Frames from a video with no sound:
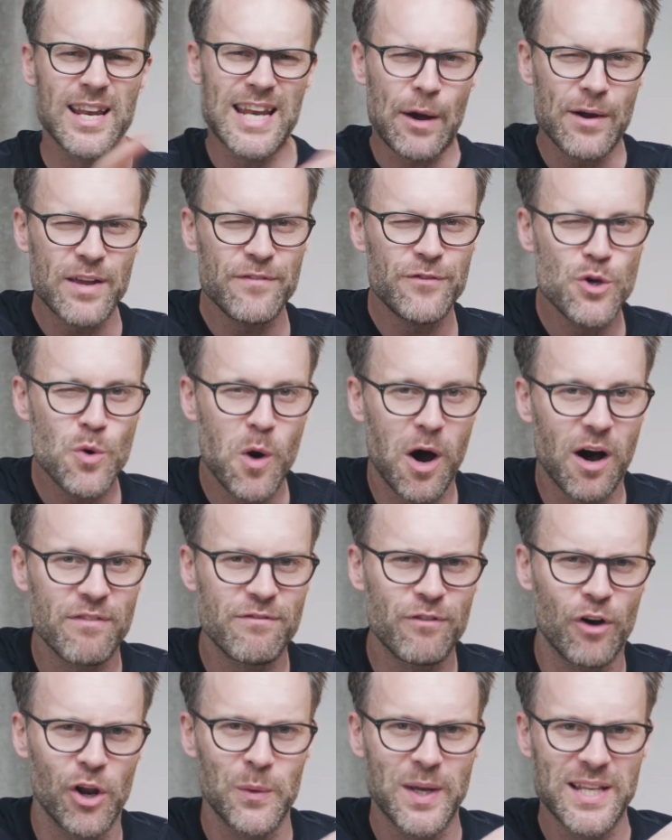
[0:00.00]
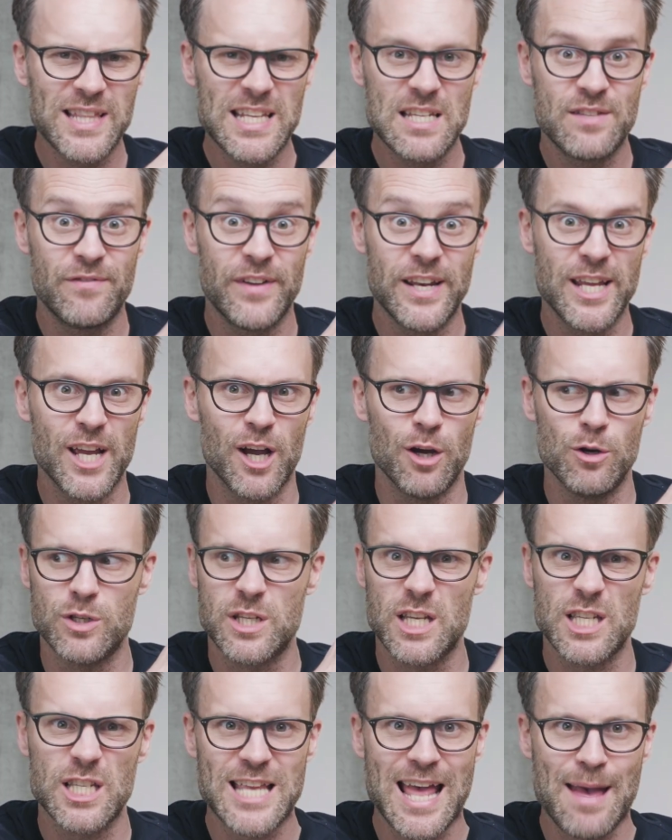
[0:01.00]
Now, if you are following these
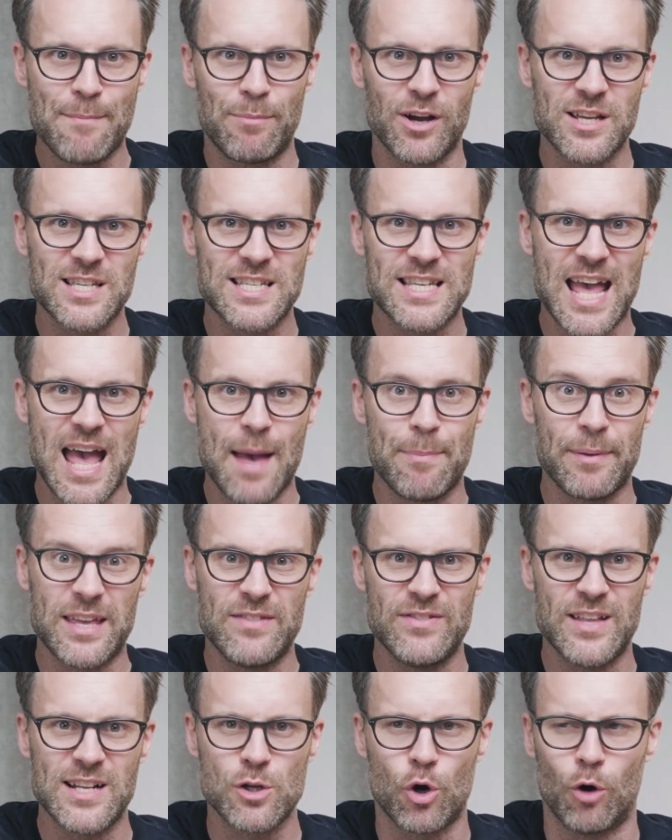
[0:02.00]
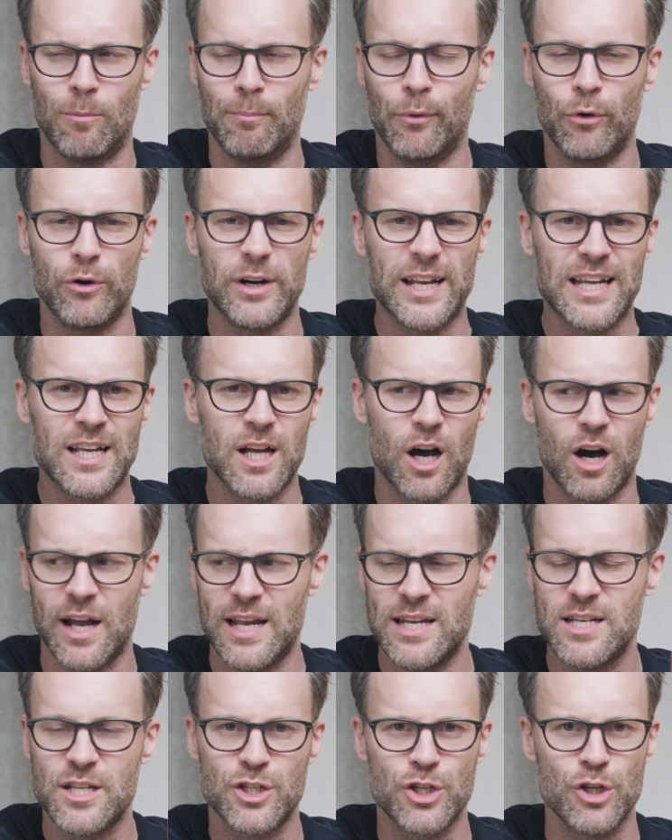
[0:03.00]
videos step by step in this onboarding
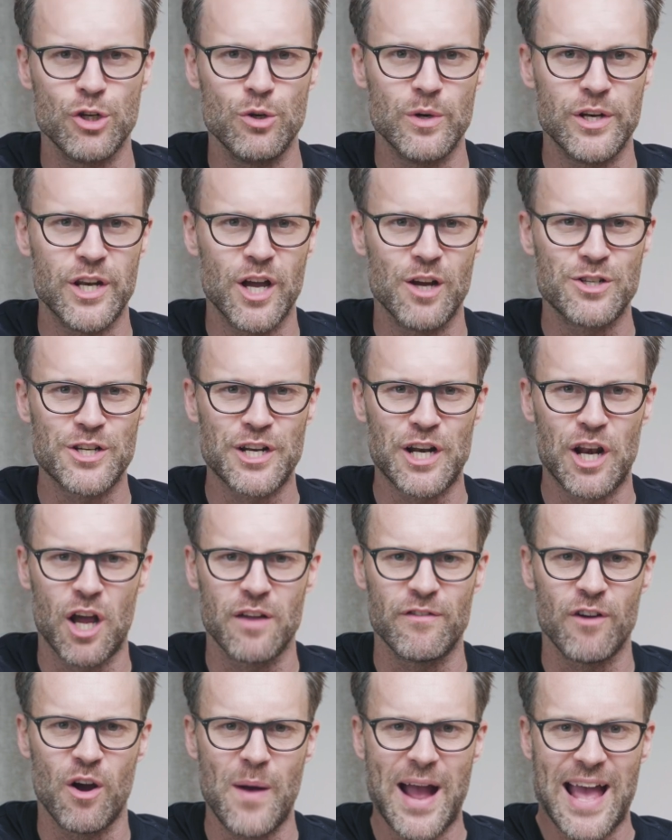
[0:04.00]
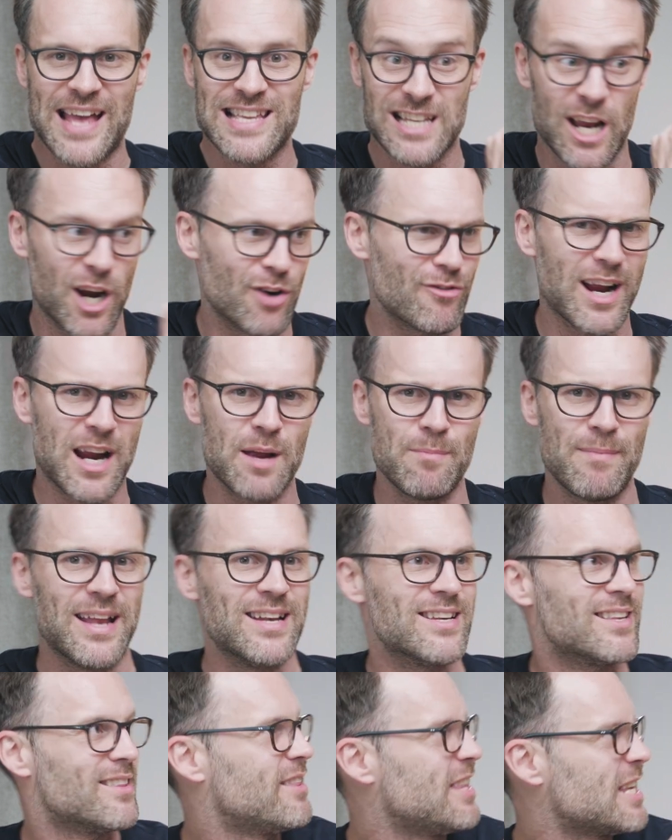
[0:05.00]
guide to Notion Life OS, I
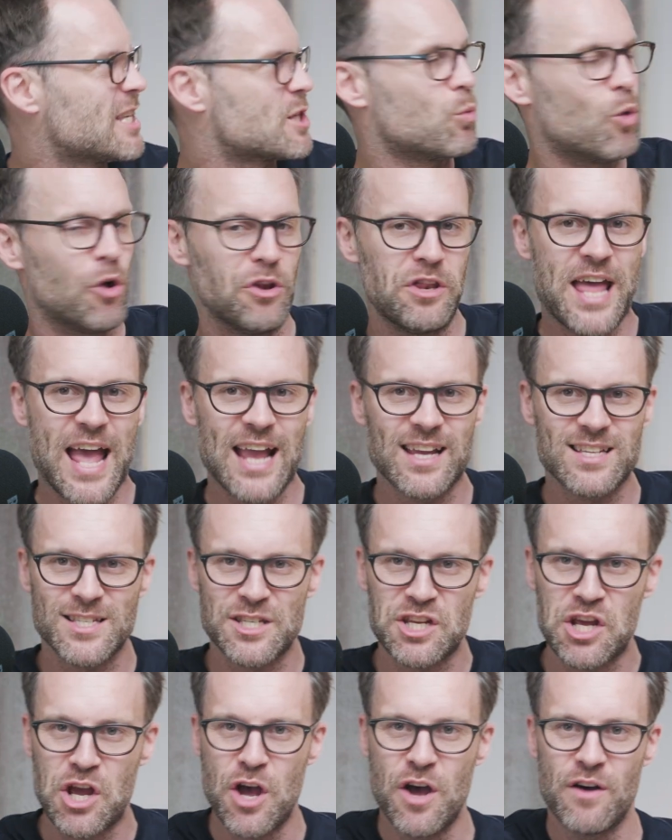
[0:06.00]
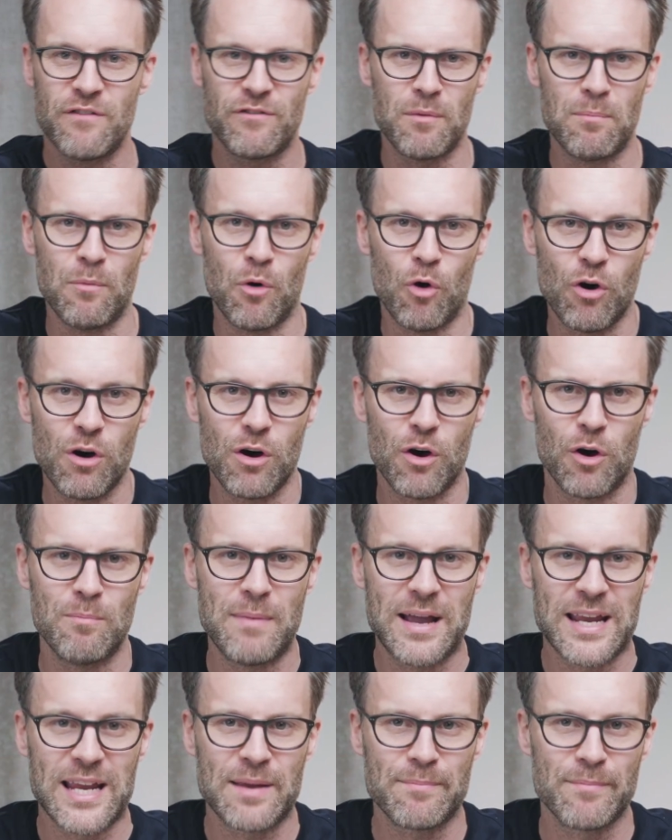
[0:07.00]
recommend this one next for more on
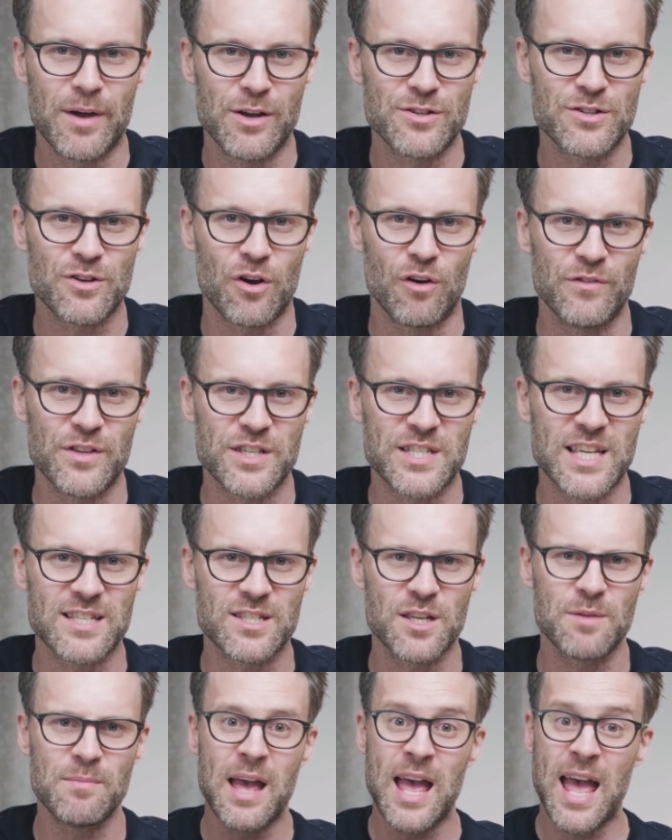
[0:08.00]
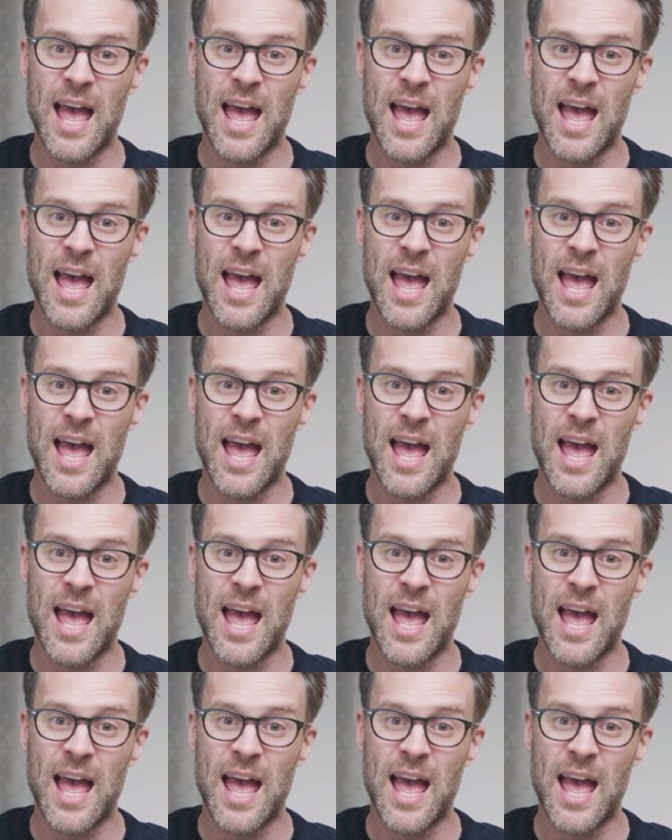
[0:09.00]
making most of the system,